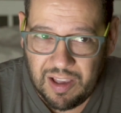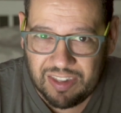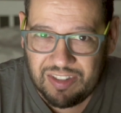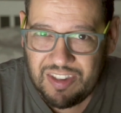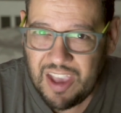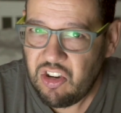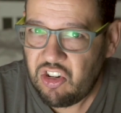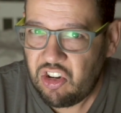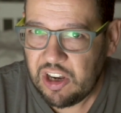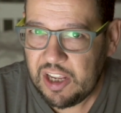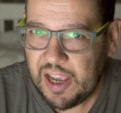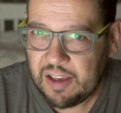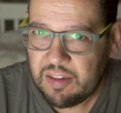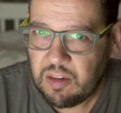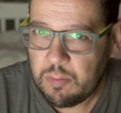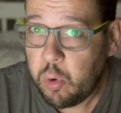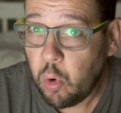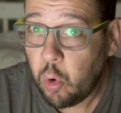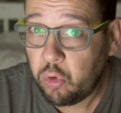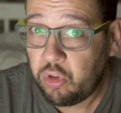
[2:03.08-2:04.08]
essentially as
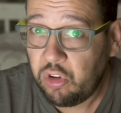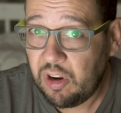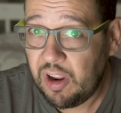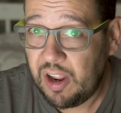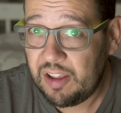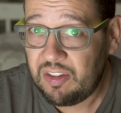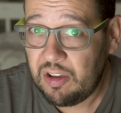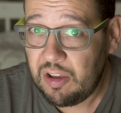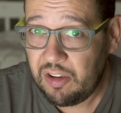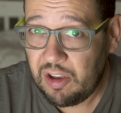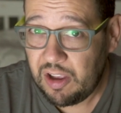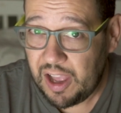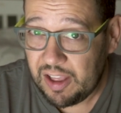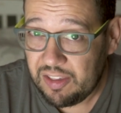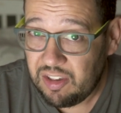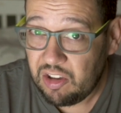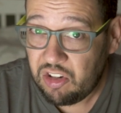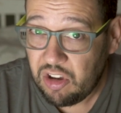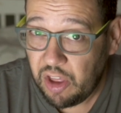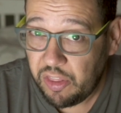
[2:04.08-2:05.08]
important as, it,
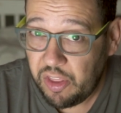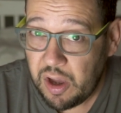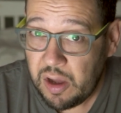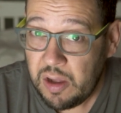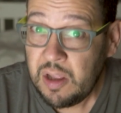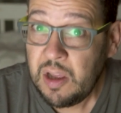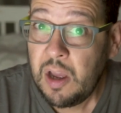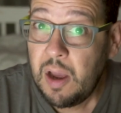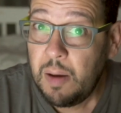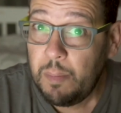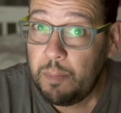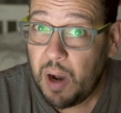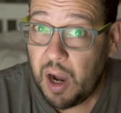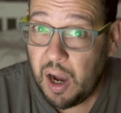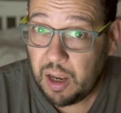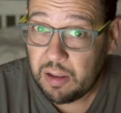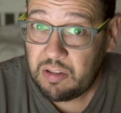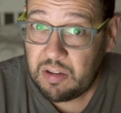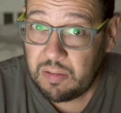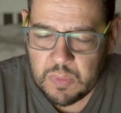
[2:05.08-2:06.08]
as each other,
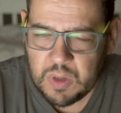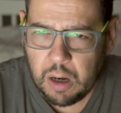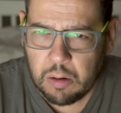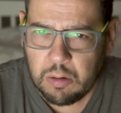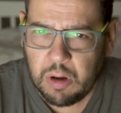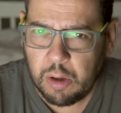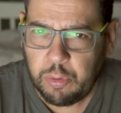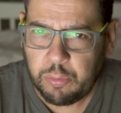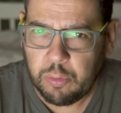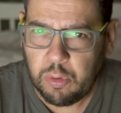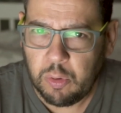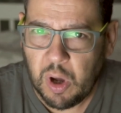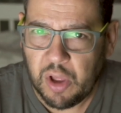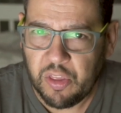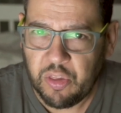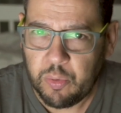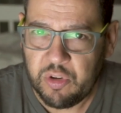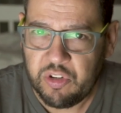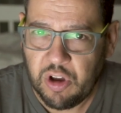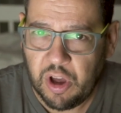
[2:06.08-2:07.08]
but I'll go through the
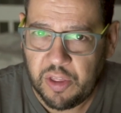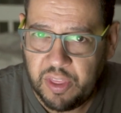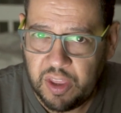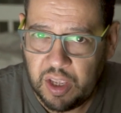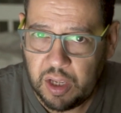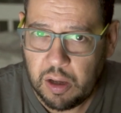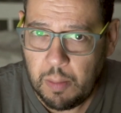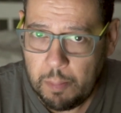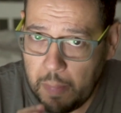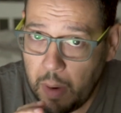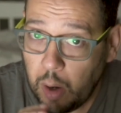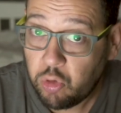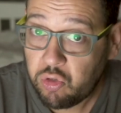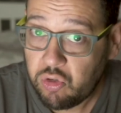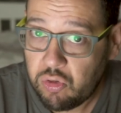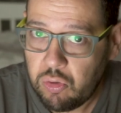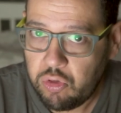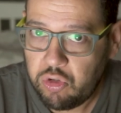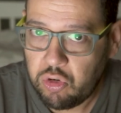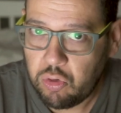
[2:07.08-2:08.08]
ones which I think are most
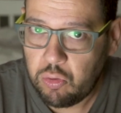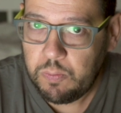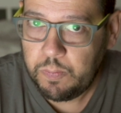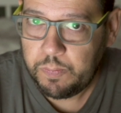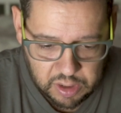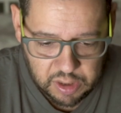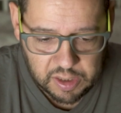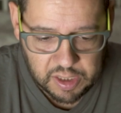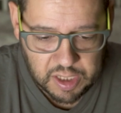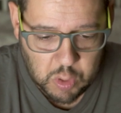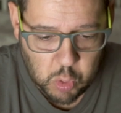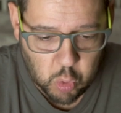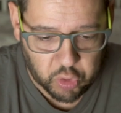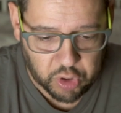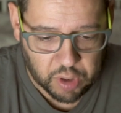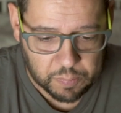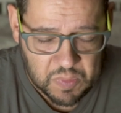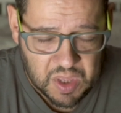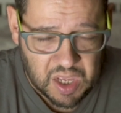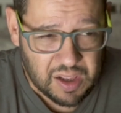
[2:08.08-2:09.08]
crucial in
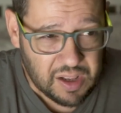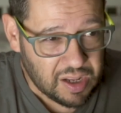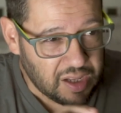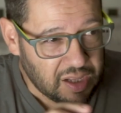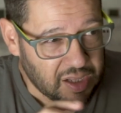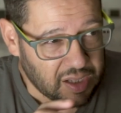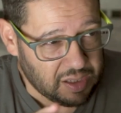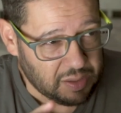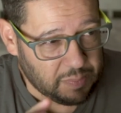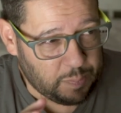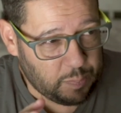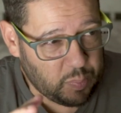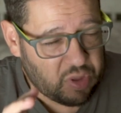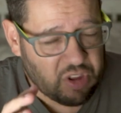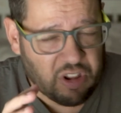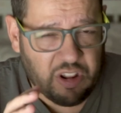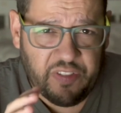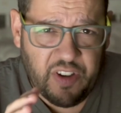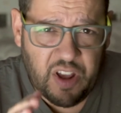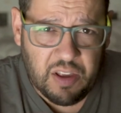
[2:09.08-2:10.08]
order.
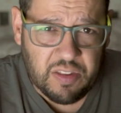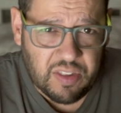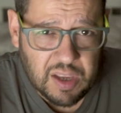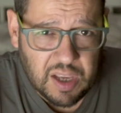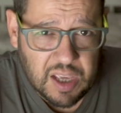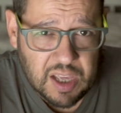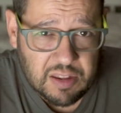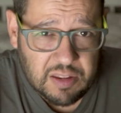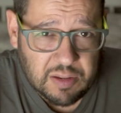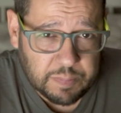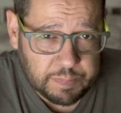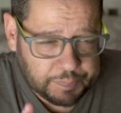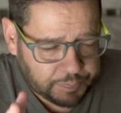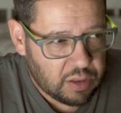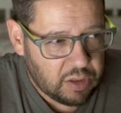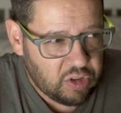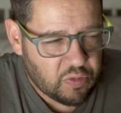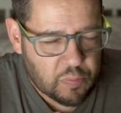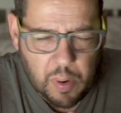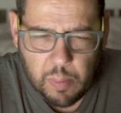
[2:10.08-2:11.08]
So the first thing is,
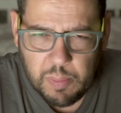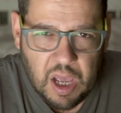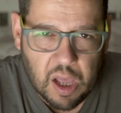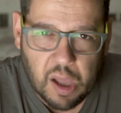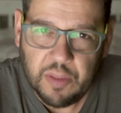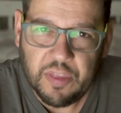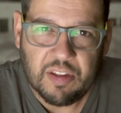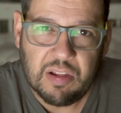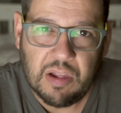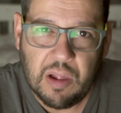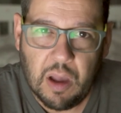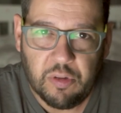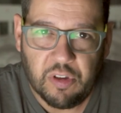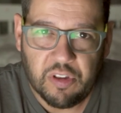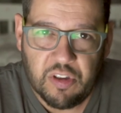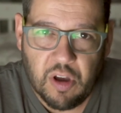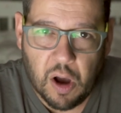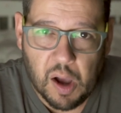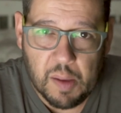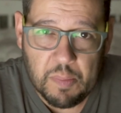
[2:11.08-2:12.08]
you've probably heard this loads
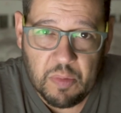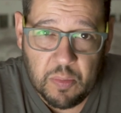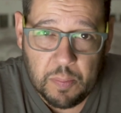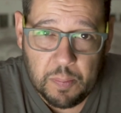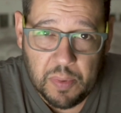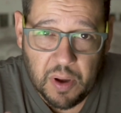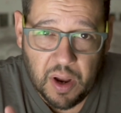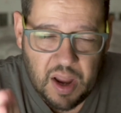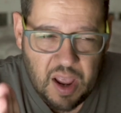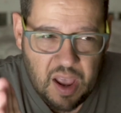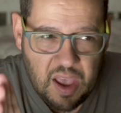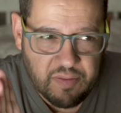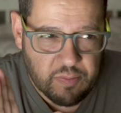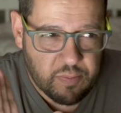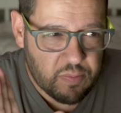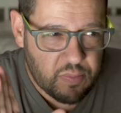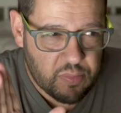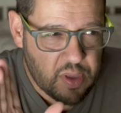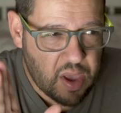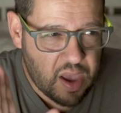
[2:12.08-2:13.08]
of times, but
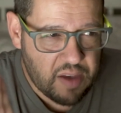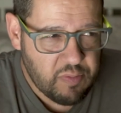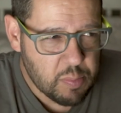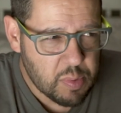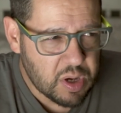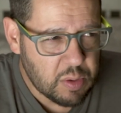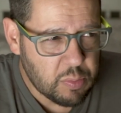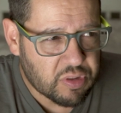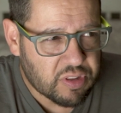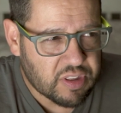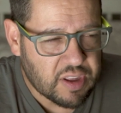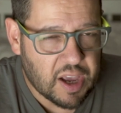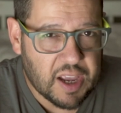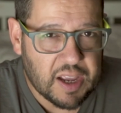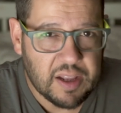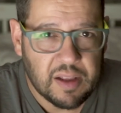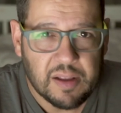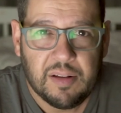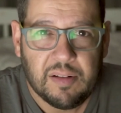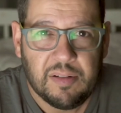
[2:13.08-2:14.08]
everybody will
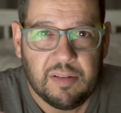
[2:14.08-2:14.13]
say